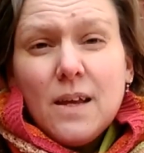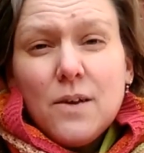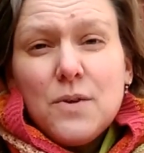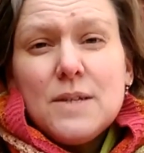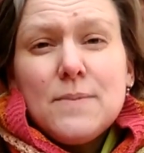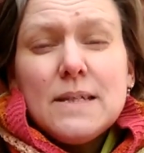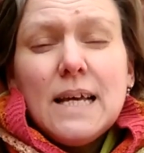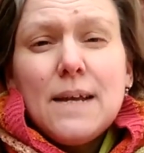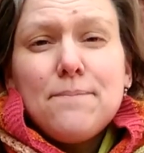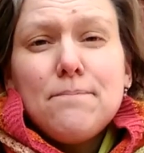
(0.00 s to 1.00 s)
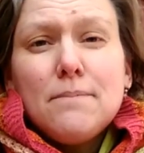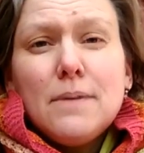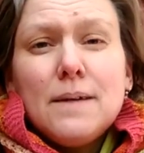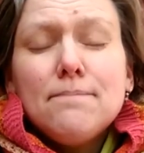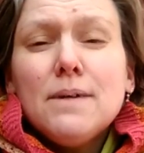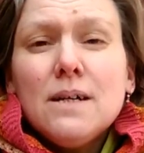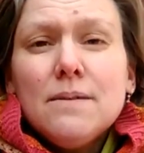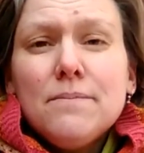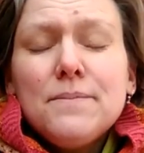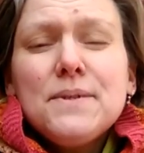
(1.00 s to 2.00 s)
Christmas at my
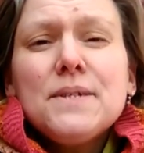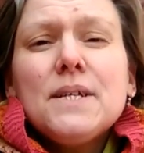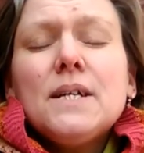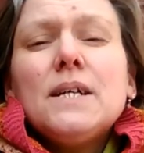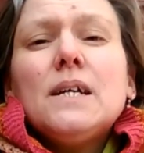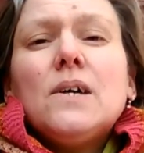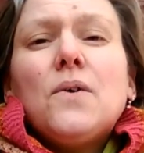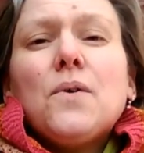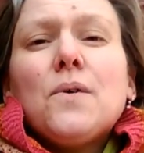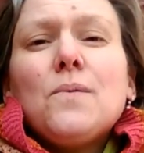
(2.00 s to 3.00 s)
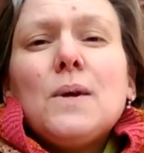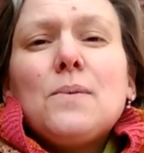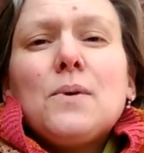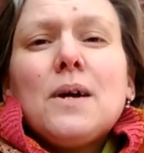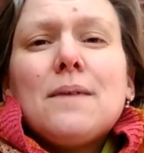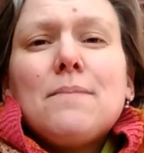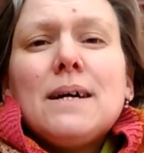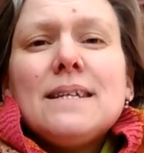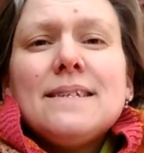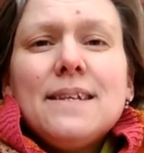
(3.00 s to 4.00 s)
mom's. We were at
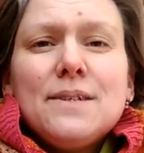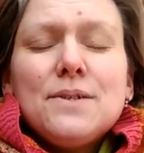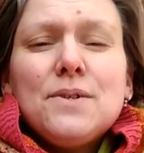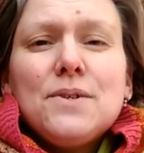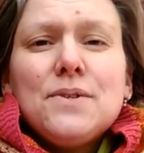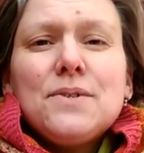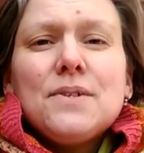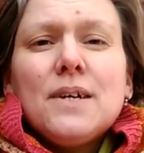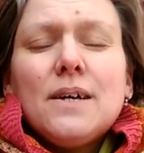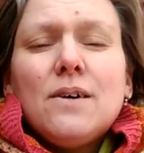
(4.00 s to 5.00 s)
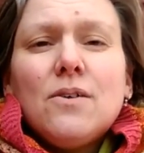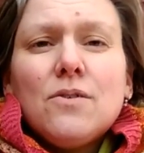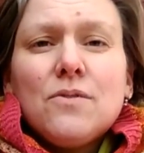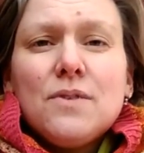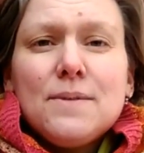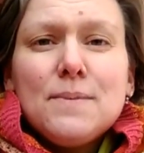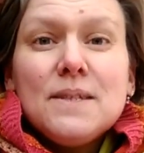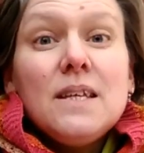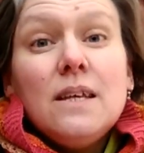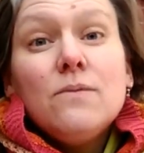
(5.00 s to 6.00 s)
my sister's on
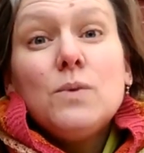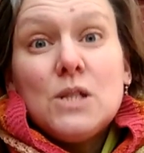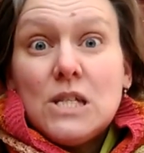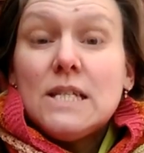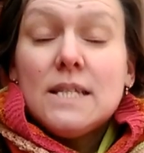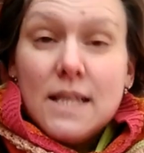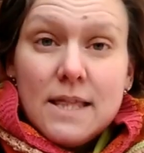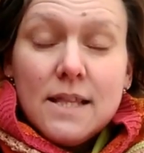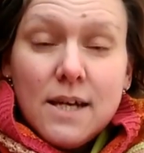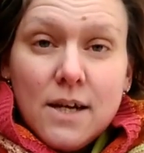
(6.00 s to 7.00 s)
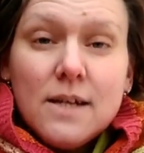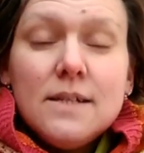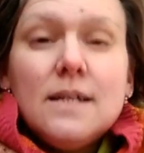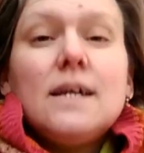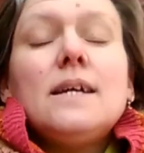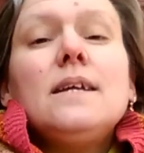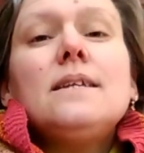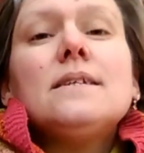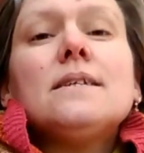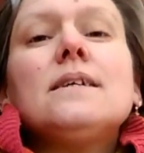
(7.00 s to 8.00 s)
Christmas Eve, which is that
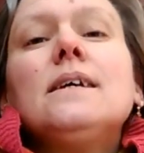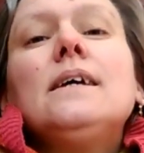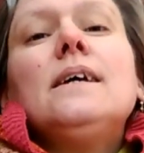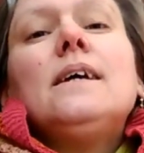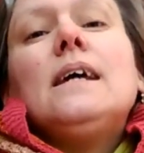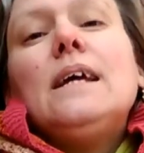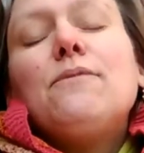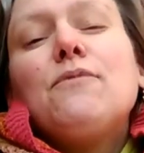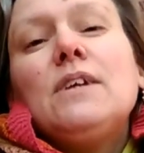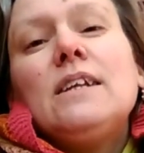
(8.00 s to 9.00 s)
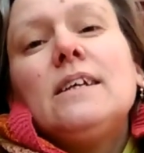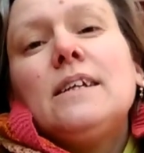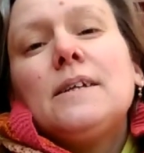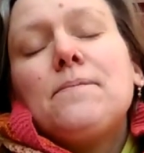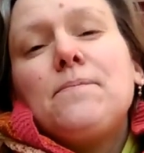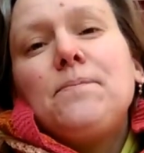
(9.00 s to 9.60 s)
date in Finland,